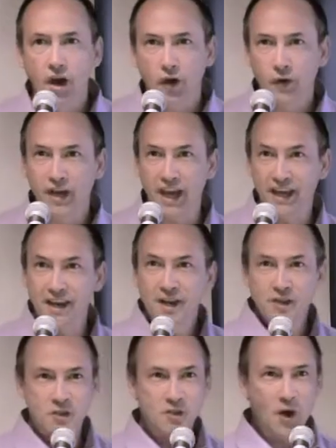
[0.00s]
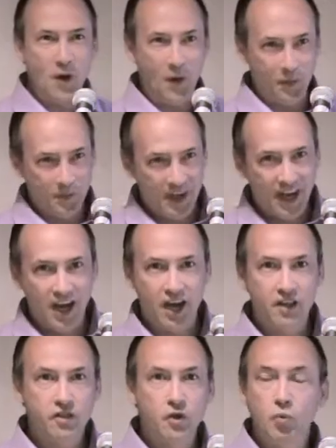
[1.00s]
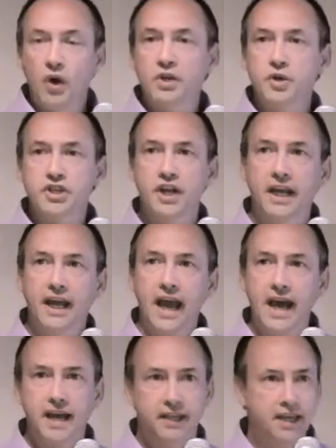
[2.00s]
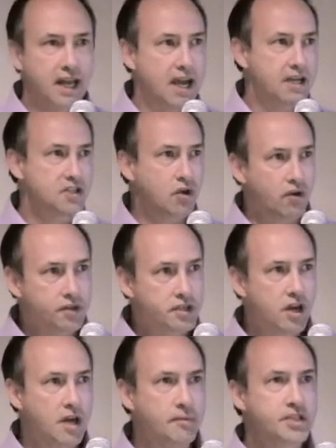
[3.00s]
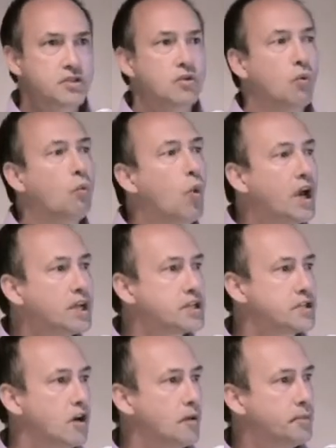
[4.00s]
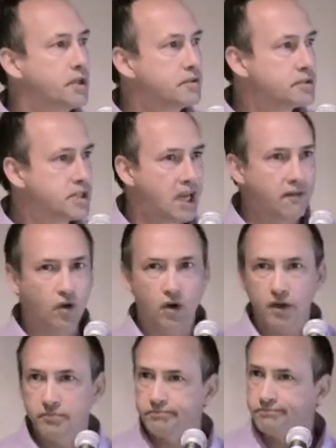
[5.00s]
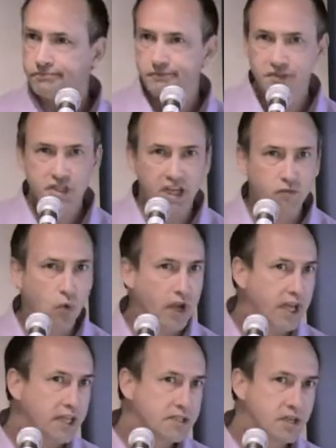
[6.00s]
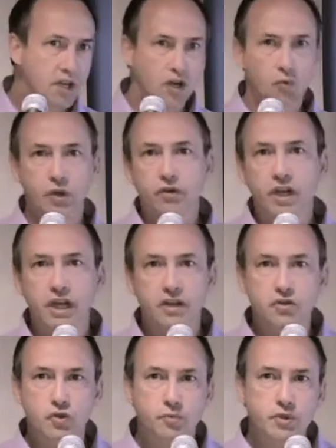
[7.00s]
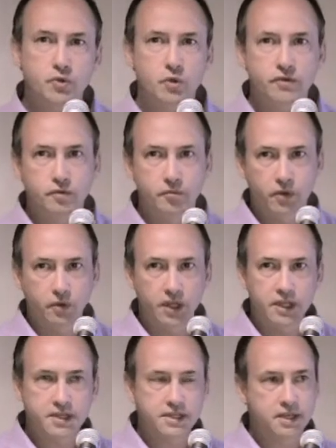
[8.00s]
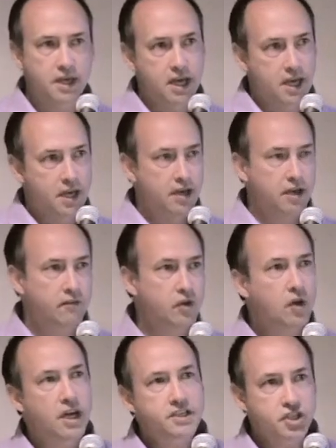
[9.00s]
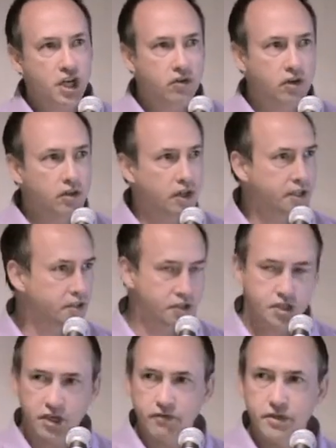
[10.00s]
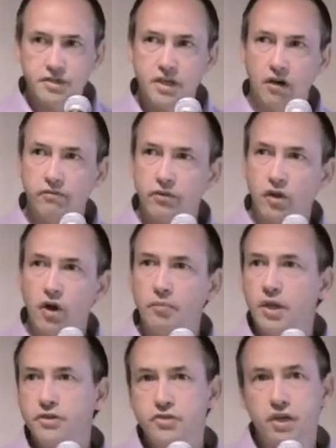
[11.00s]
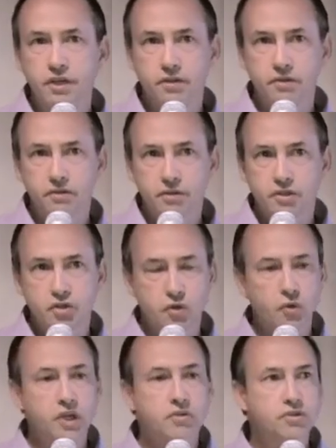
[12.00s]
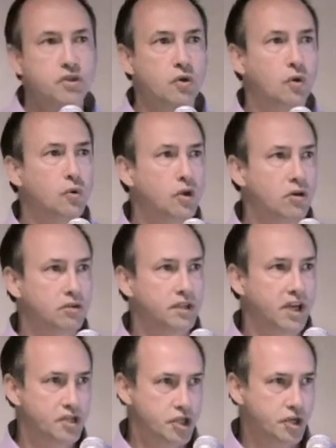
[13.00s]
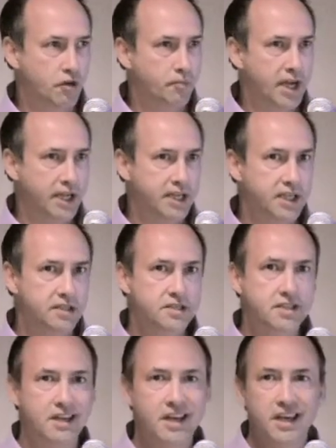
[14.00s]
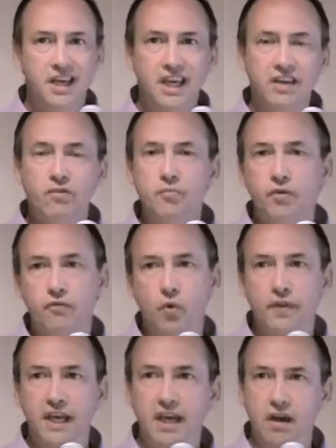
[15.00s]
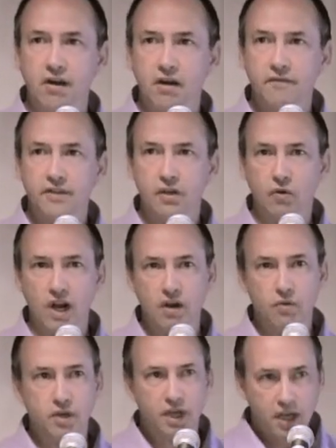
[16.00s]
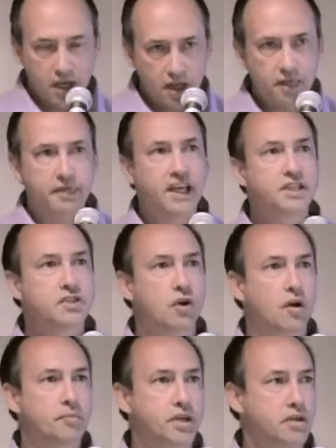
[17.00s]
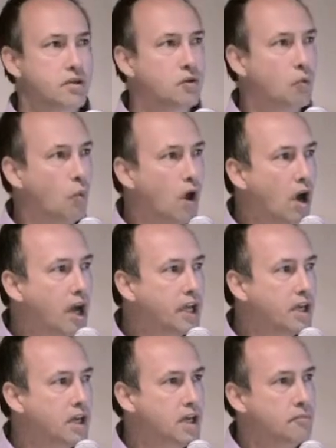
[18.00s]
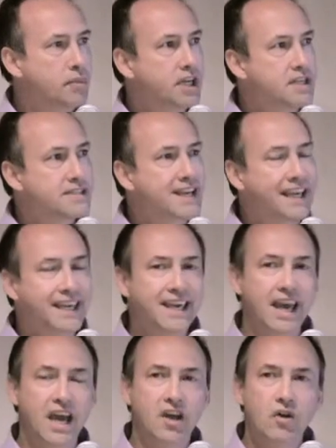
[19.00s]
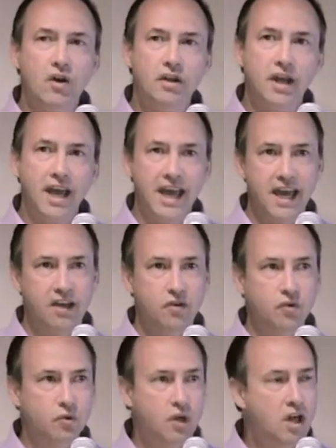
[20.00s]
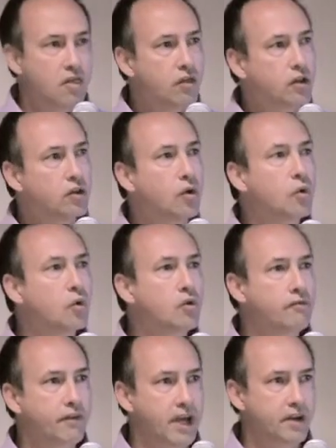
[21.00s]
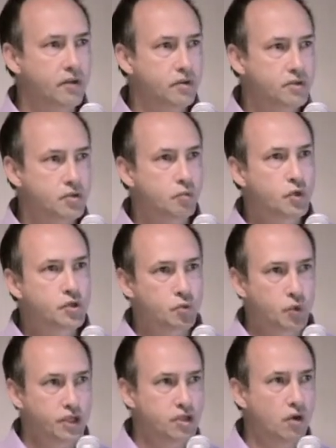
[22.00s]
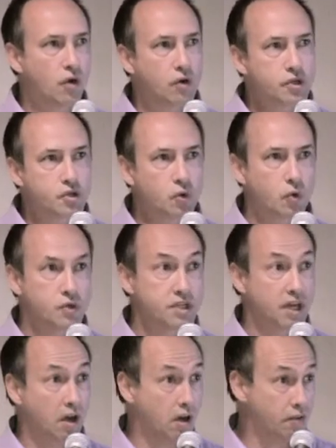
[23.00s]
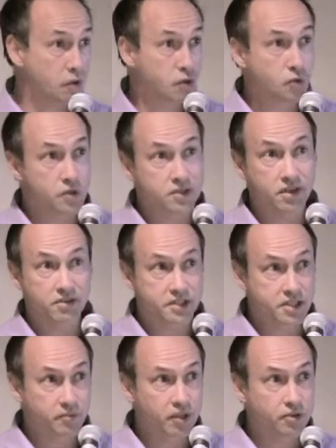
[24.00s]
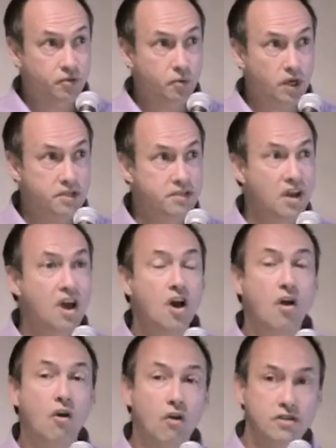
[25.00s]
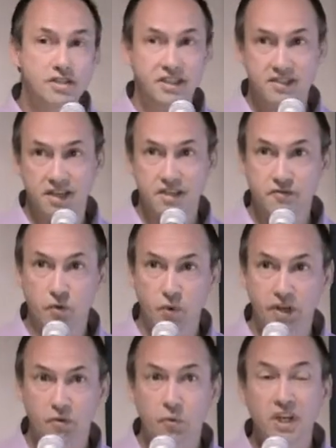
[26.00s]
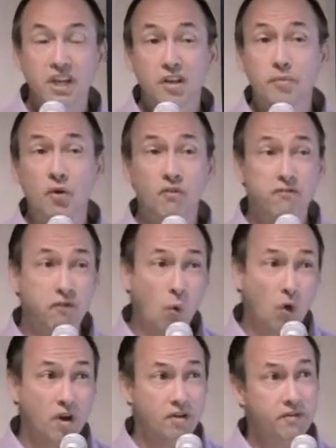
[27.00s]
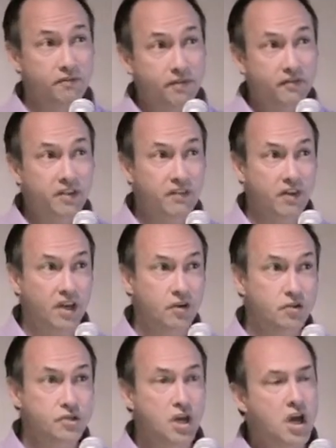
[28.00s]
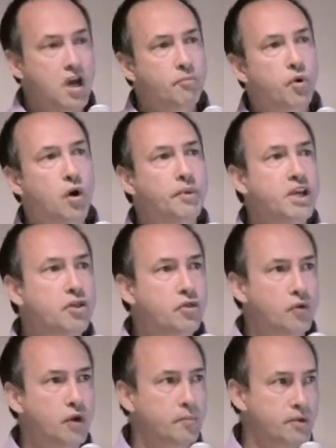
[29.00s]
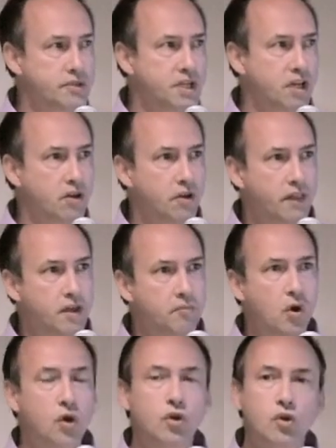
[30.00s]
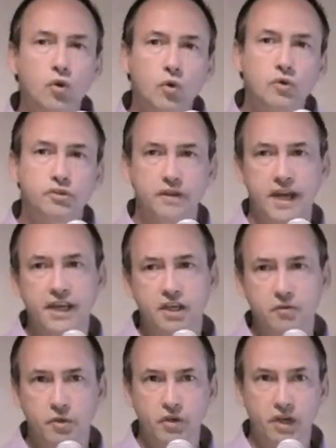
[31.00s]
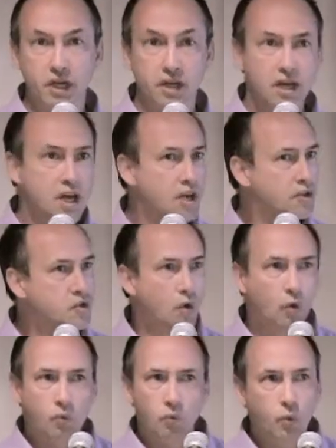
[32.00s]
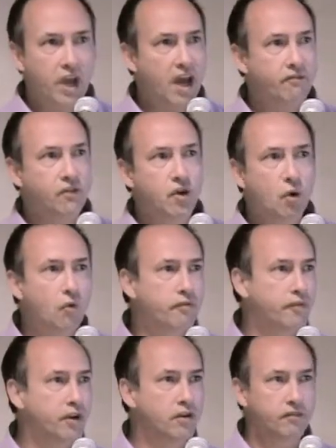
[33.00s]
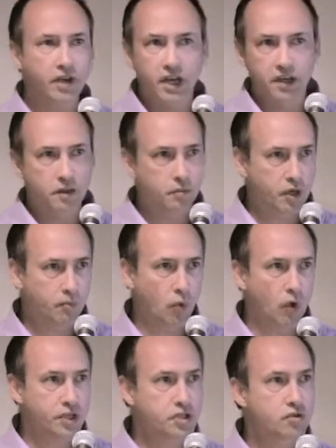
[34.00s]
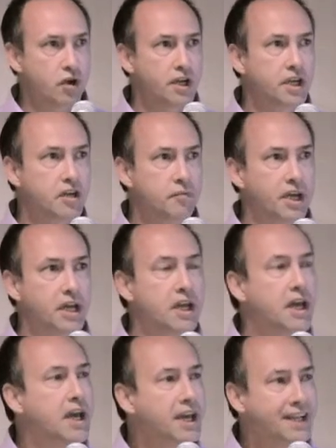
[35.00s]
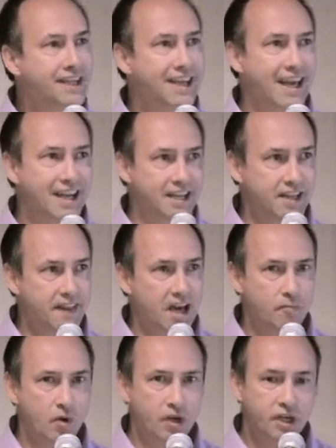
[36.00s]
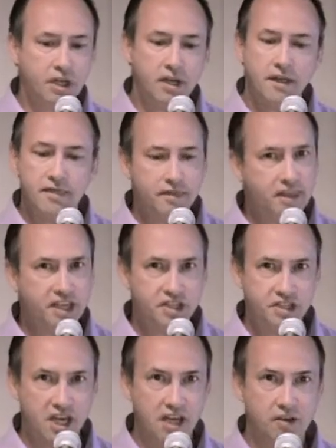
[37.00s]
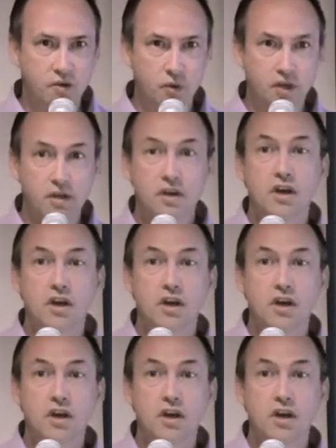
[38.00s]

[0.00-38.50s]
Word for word: Okay, so uh, the one question I at, get asked all the time is what is stopping Save On, Safeways, Real Canadian Superstores from doing this? If you guys check online, you can check for yourself. Loblaws tried to do this two years ago called Nutshell back east. Even before they got it off the ground, they stopped it. Why? Because they cannot handle the local vendors, which which our stores and other stores that are similar to us are successful with. We deal about 450 vendors. Probably 30% of them are local to that community. So we have no fear of any of the big boys trying to come in and get into that market. They just can't do it.